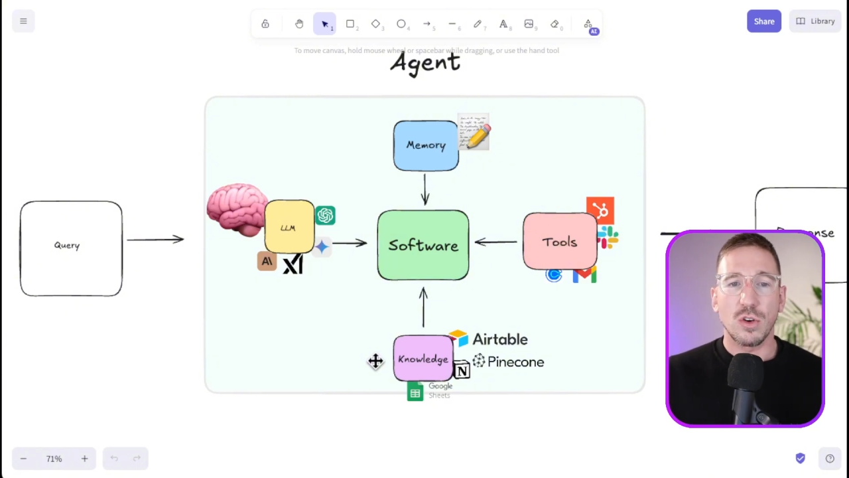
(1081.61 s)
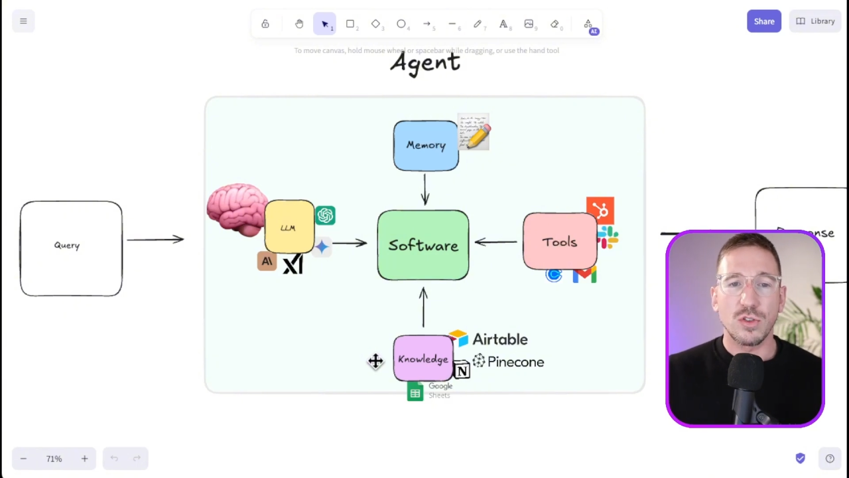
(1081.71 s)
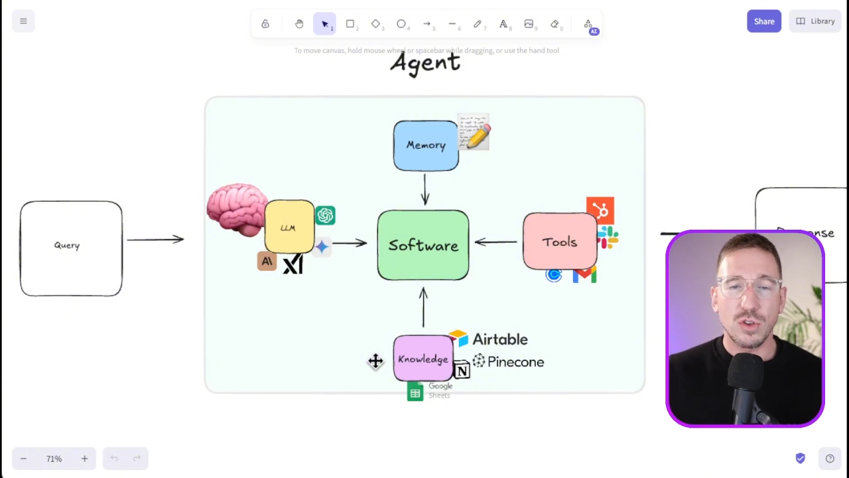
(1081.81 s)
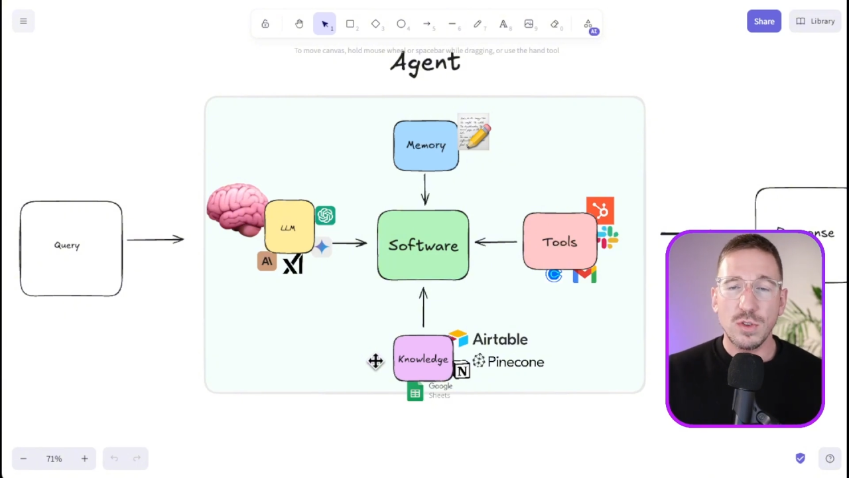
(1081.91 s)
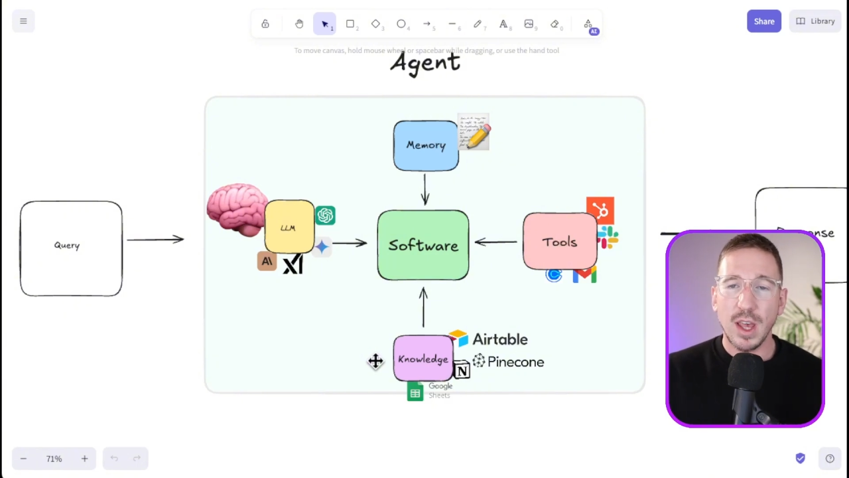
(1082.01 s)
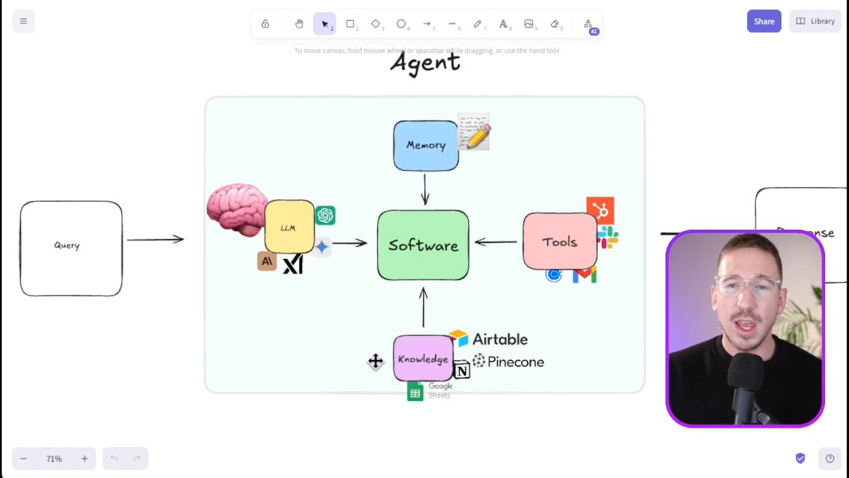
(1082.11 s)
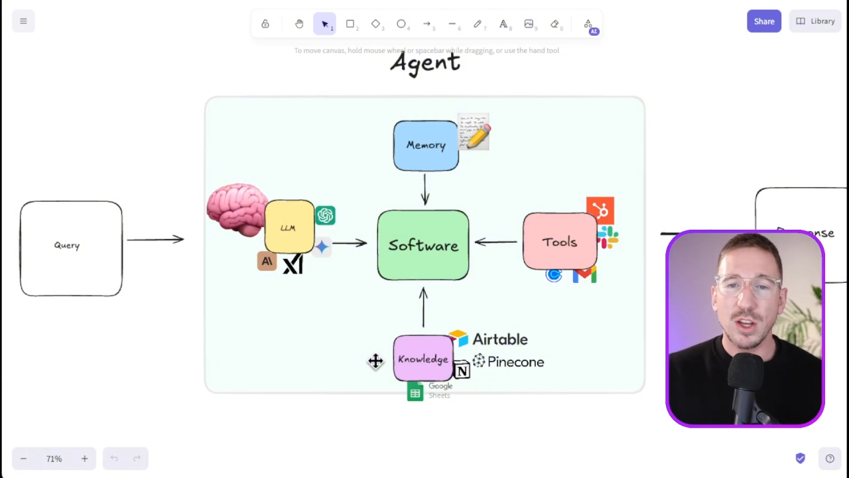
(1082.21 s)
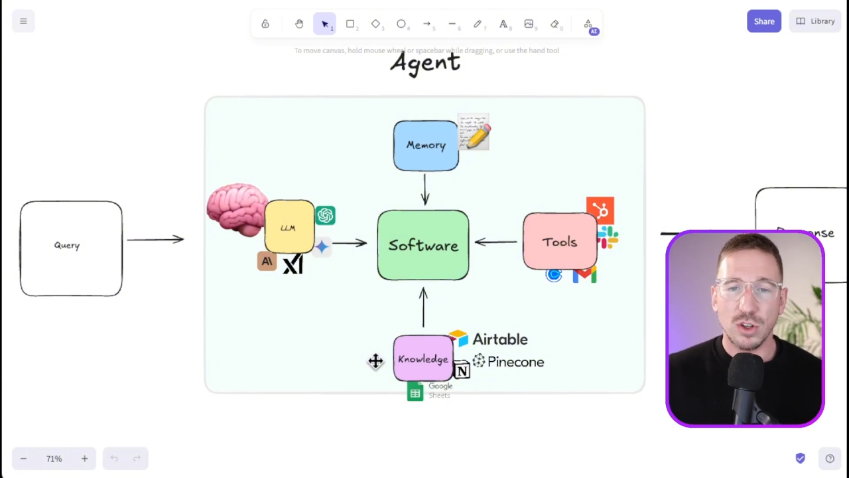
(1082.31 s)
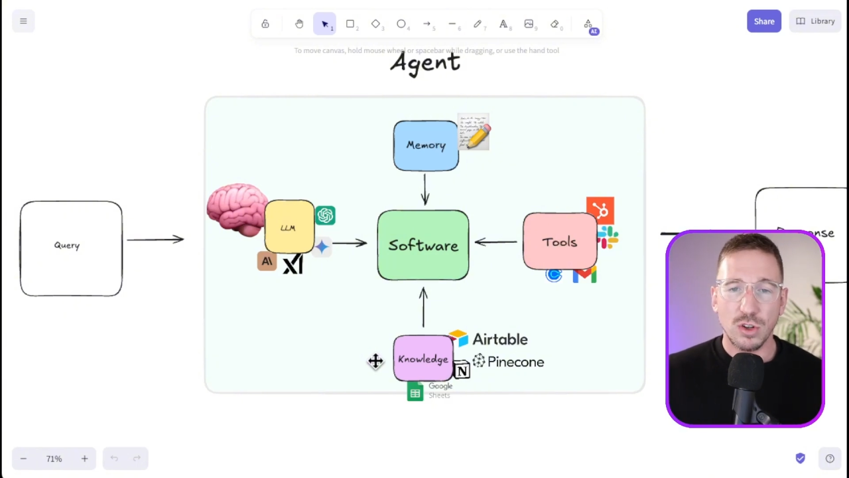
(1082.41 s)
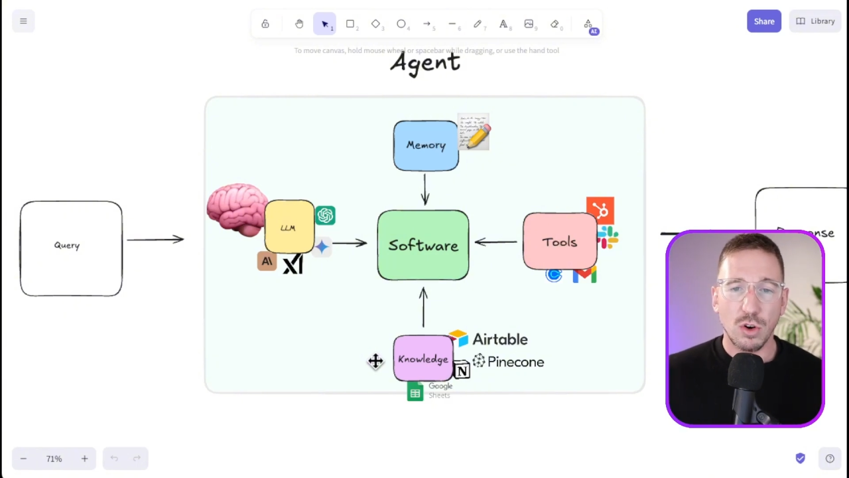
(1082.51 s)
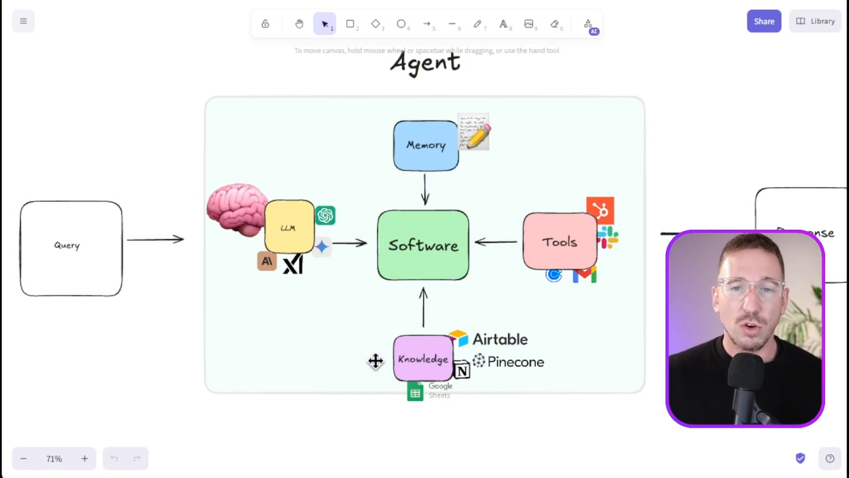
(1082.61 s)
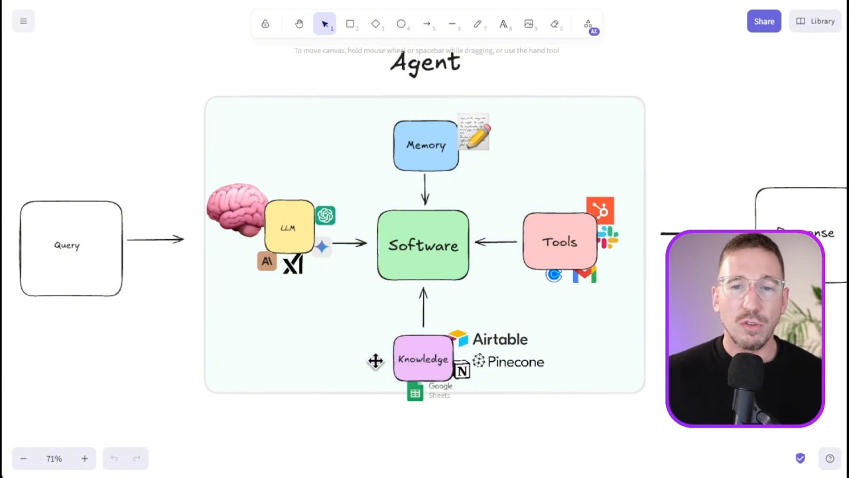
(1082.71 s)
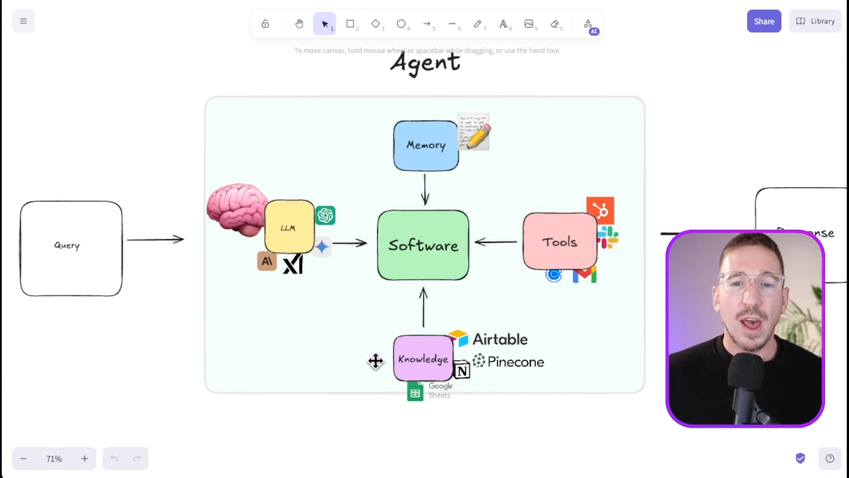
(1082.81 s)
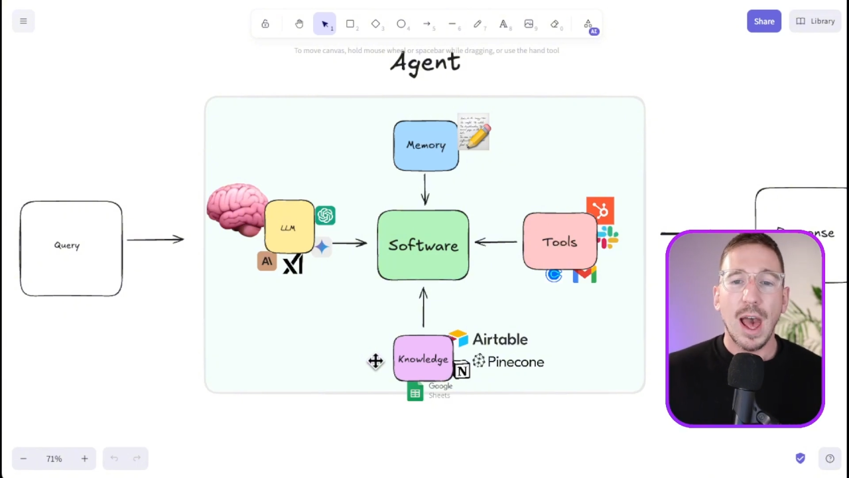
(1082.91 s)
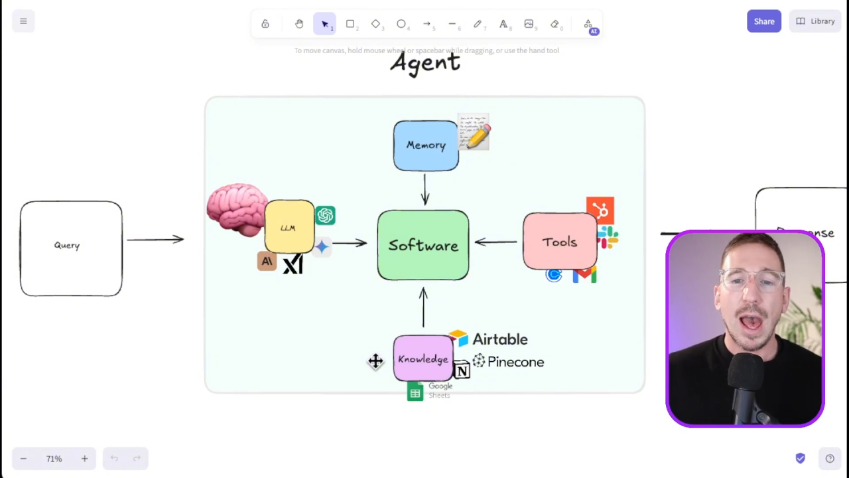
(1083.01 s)
to the agent of
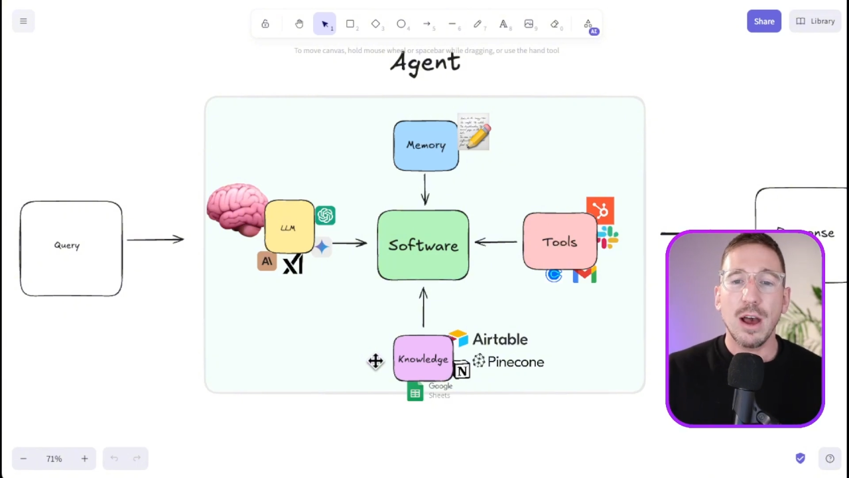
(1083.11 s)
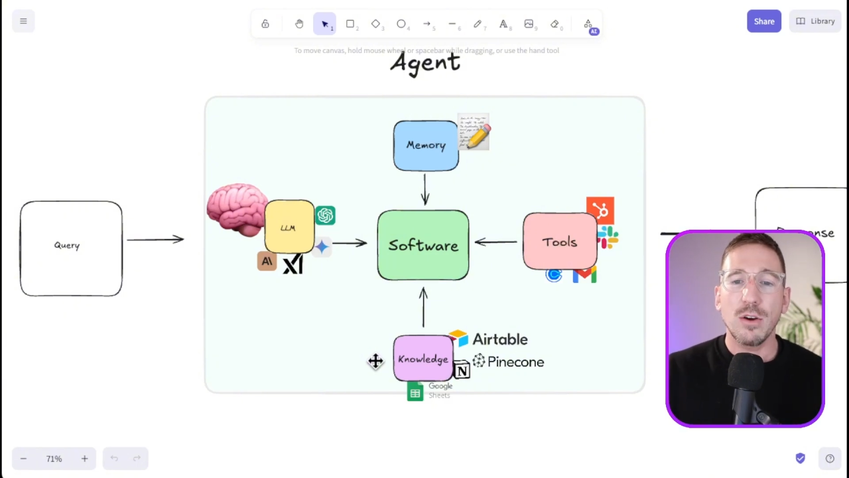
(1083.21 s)
how